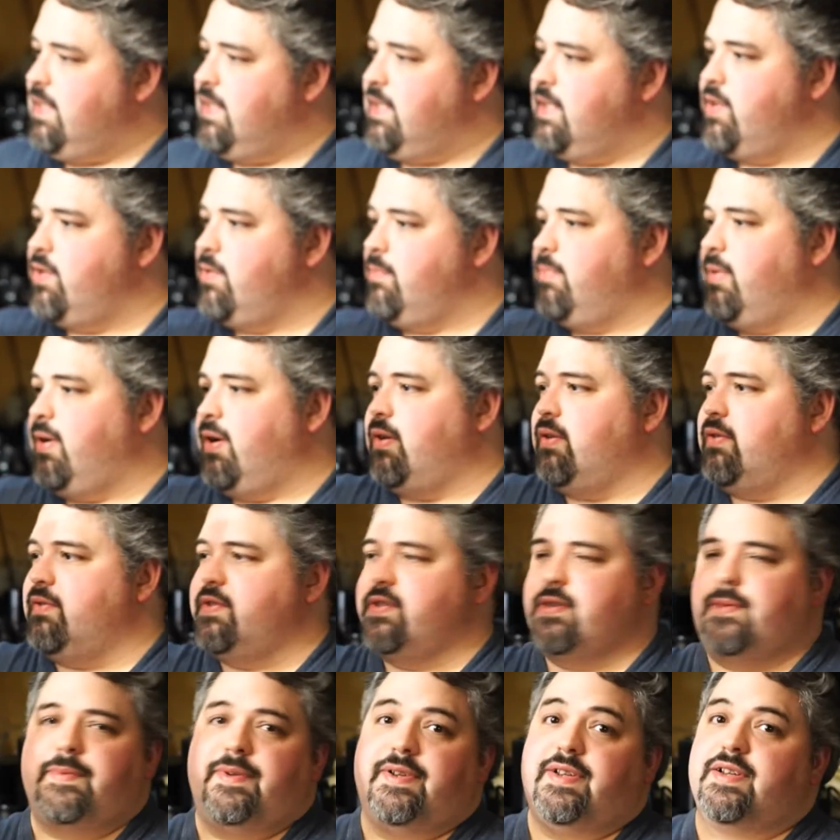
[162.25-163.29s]
another bottle of
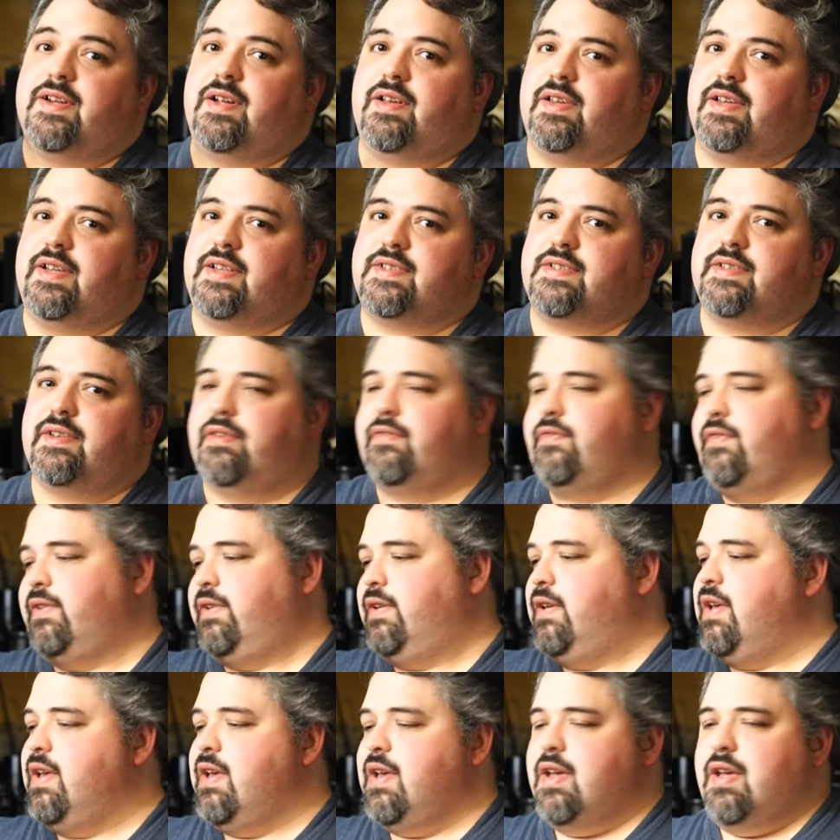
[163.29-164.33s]
something calling itself a
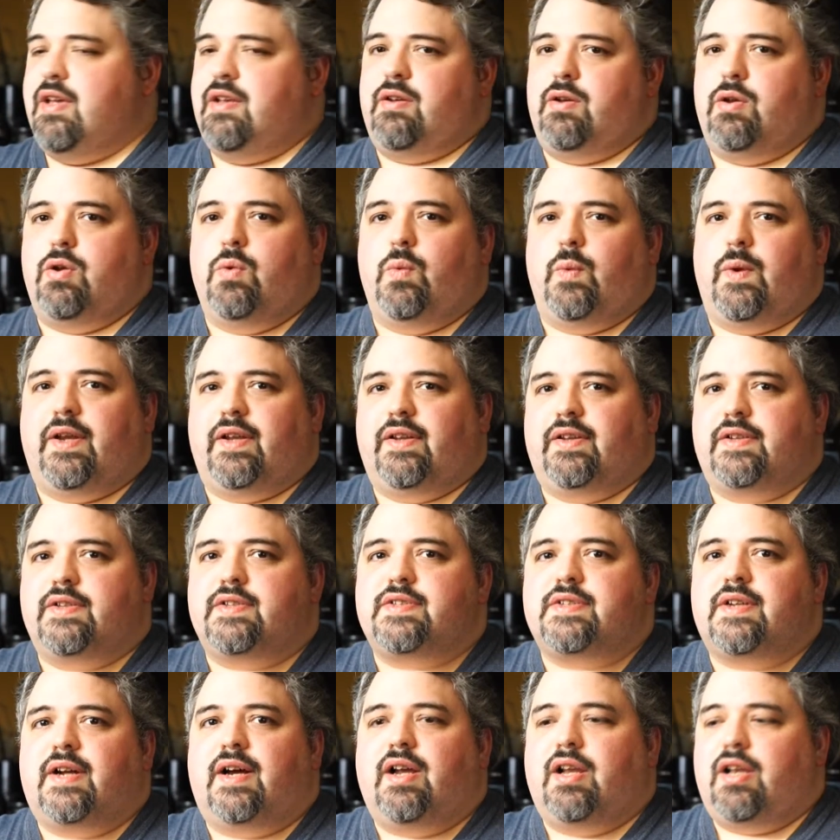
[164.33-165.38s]
New England
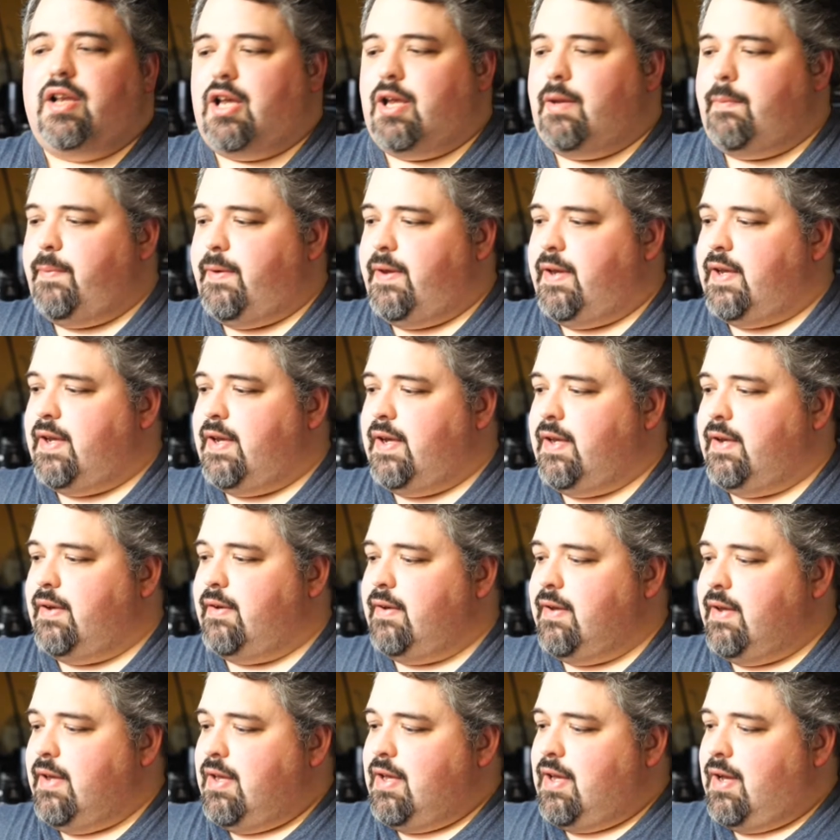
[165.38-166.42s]
Style IPA. And
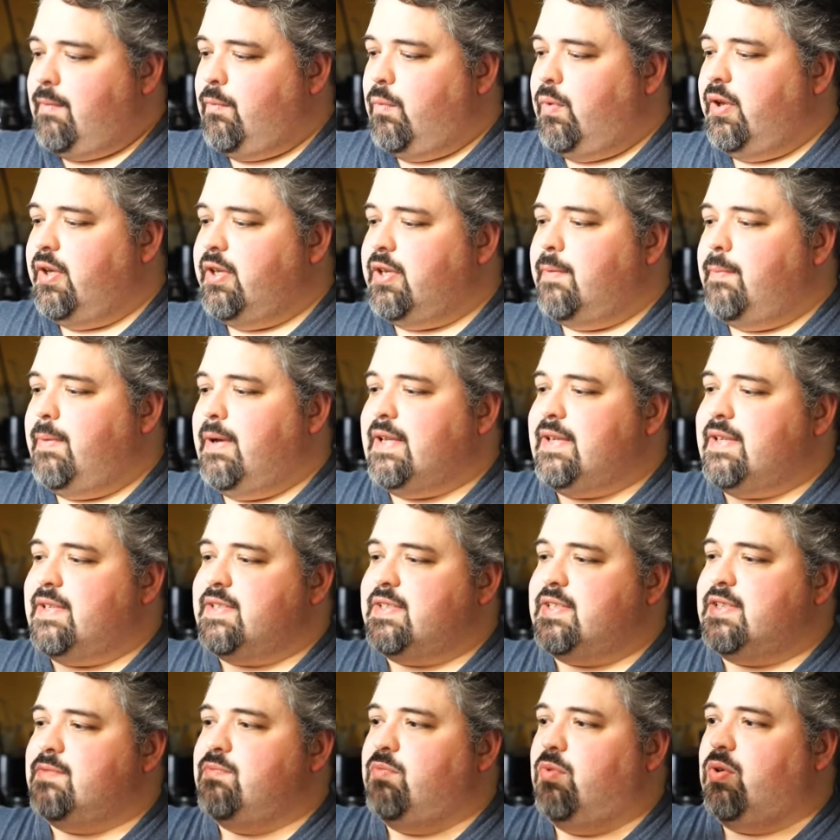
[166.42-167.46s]
I'm willing to bet this
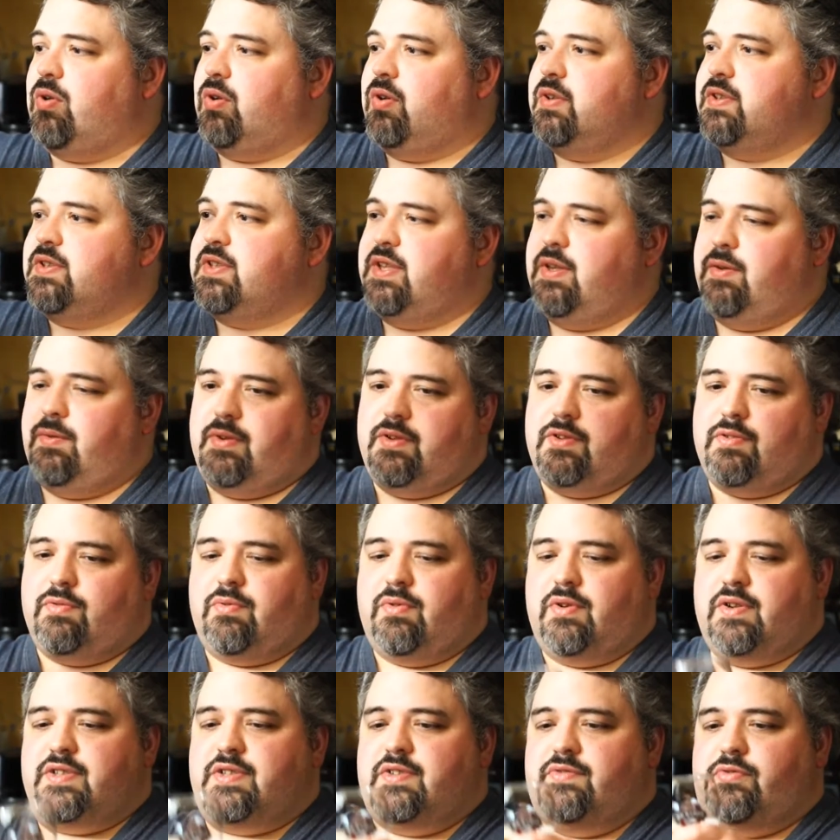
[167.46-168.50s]
is more skewing
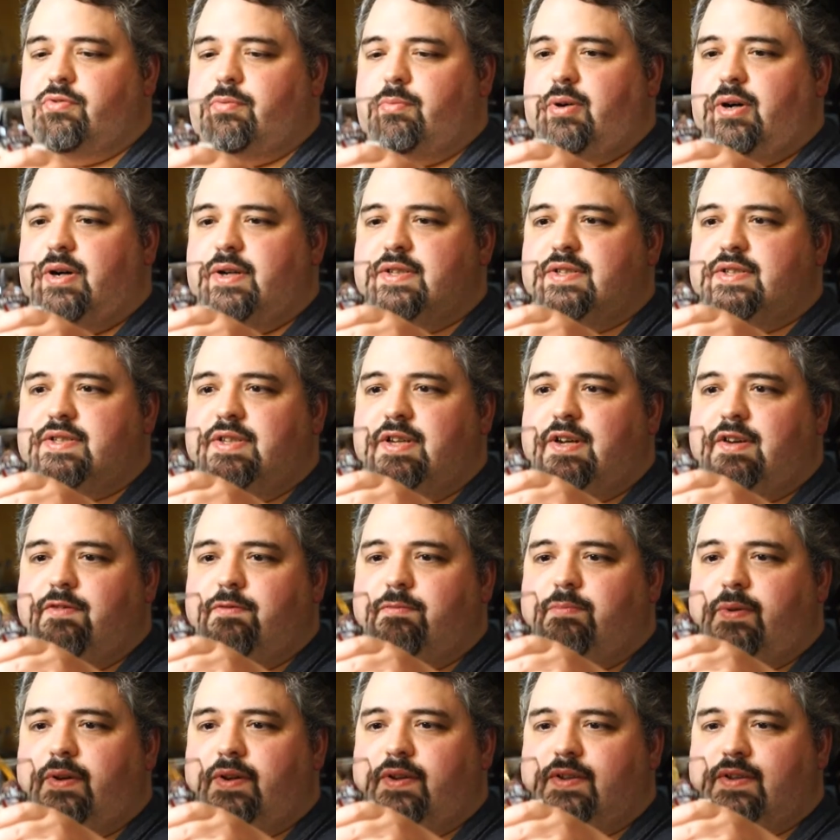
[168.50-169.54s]
towards the Vermont stuff,
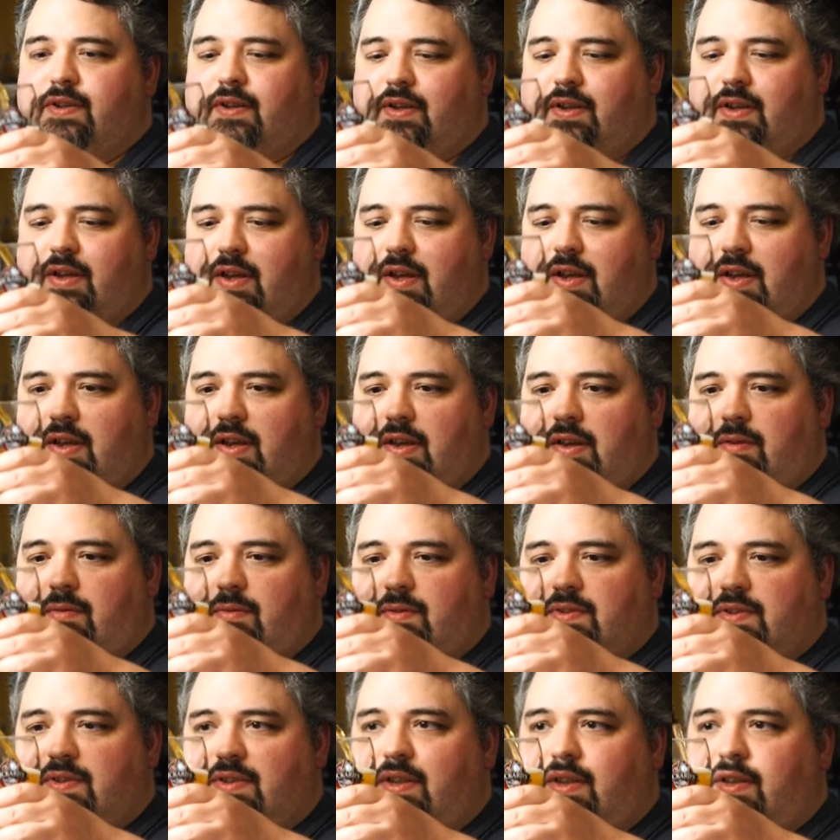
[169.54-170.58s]
but we'll
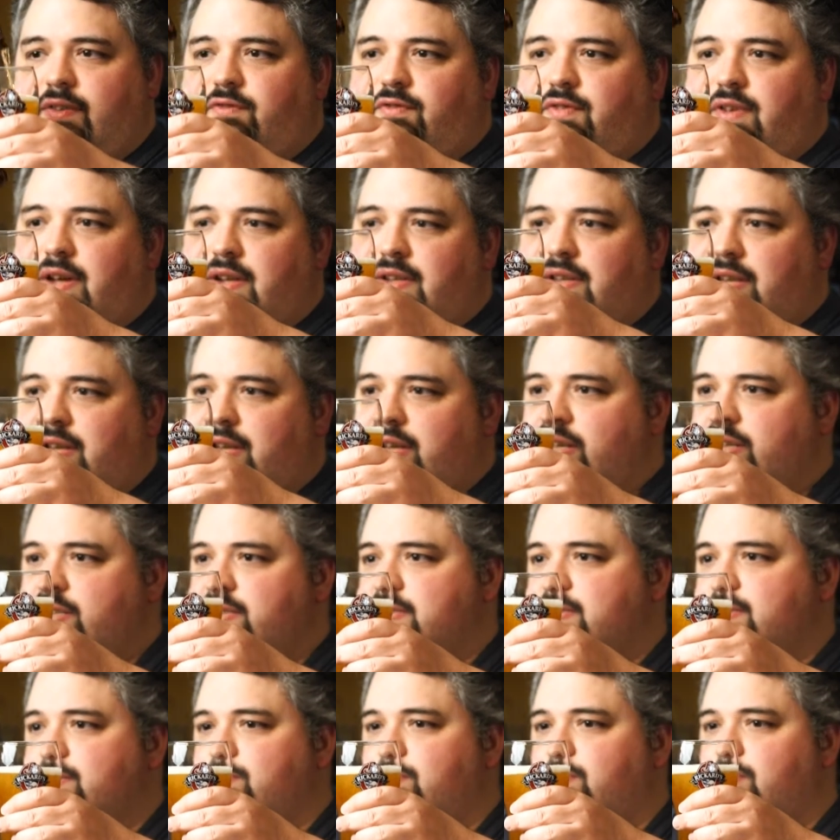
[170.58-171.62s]
see if that
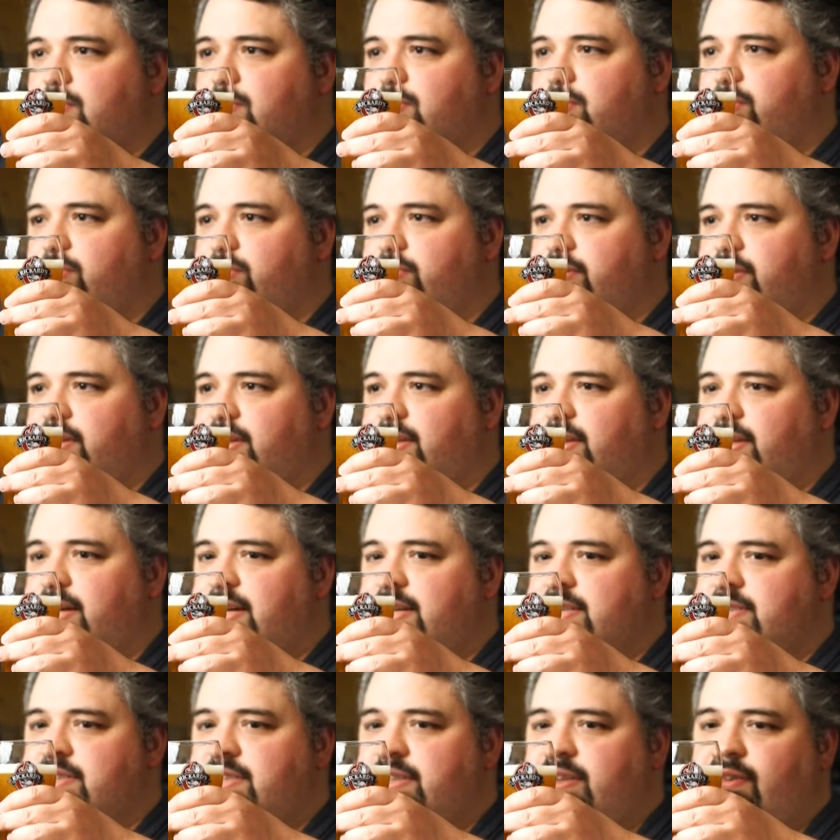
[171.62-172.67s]
swirl in the
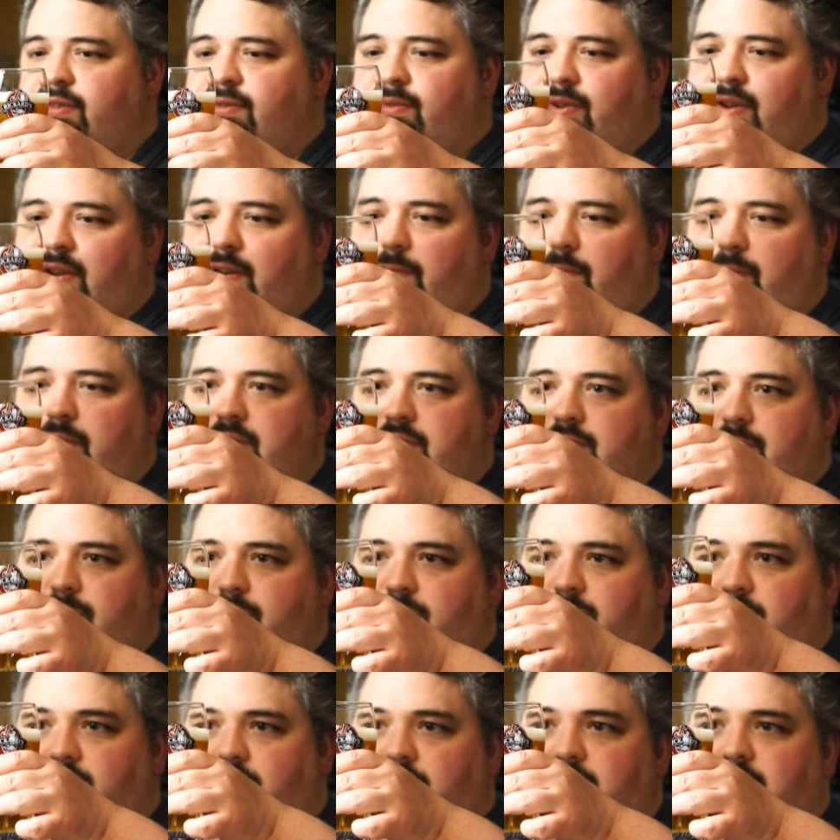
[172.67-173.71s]
glass here will give me some
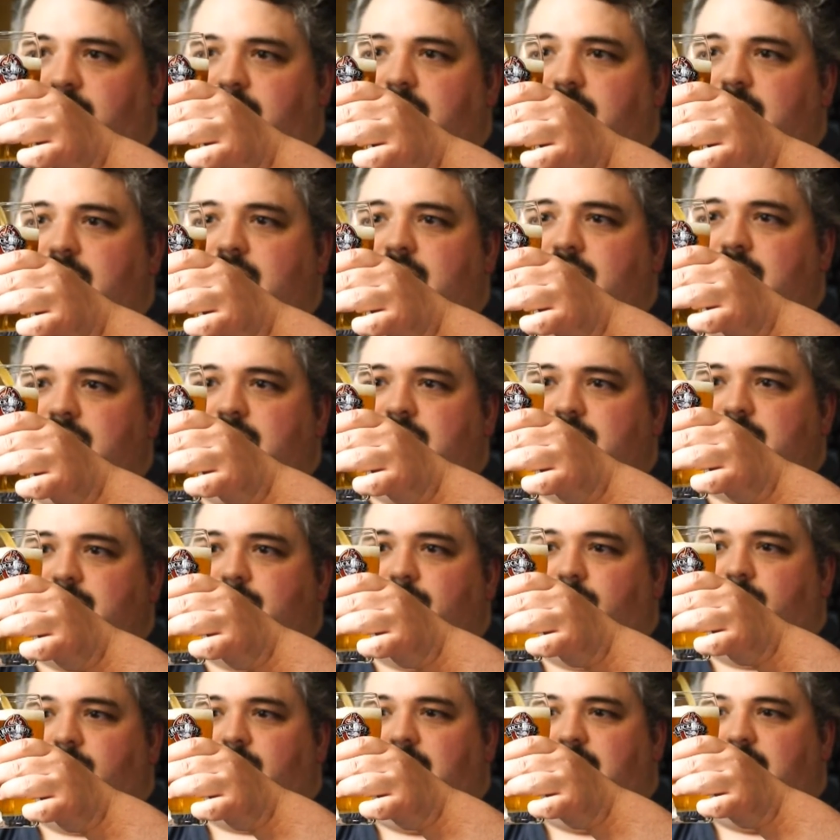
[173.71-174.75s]

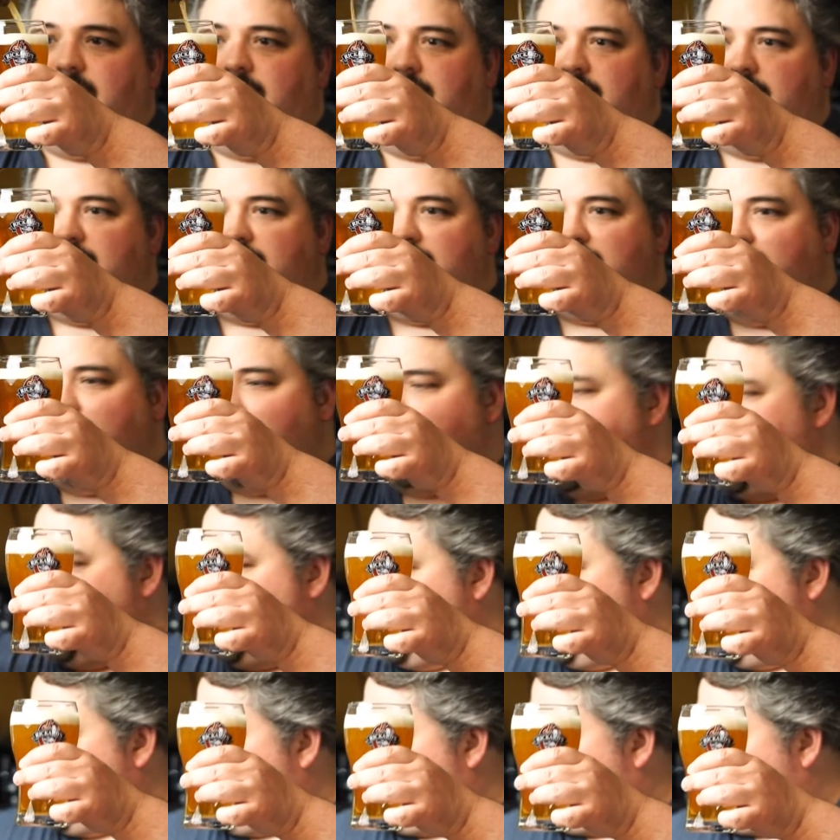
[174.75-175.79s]
more haze.
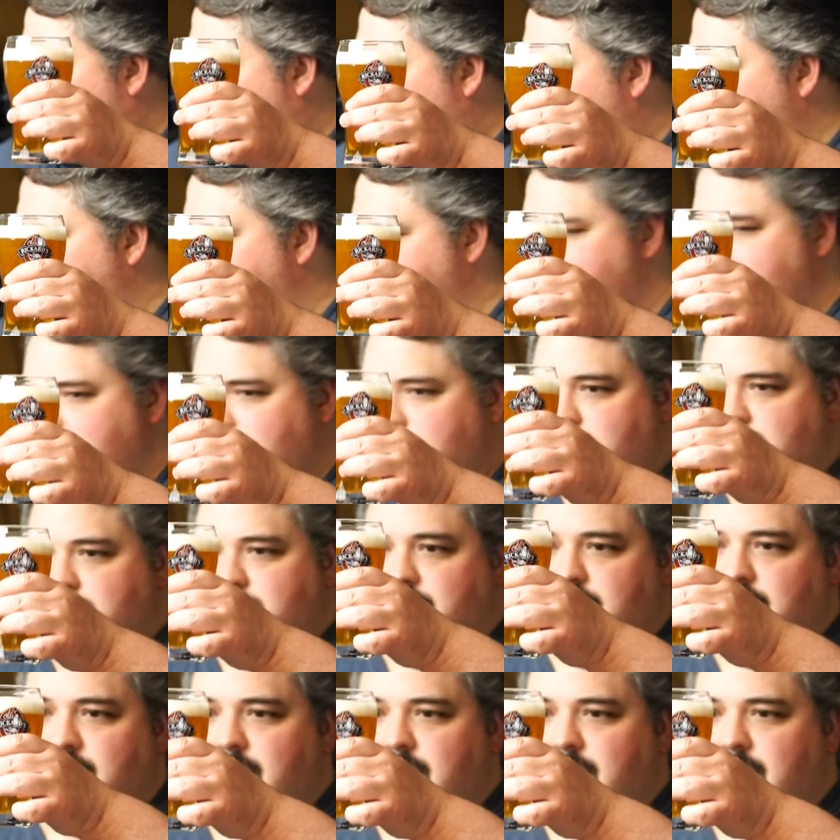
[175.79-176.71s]
And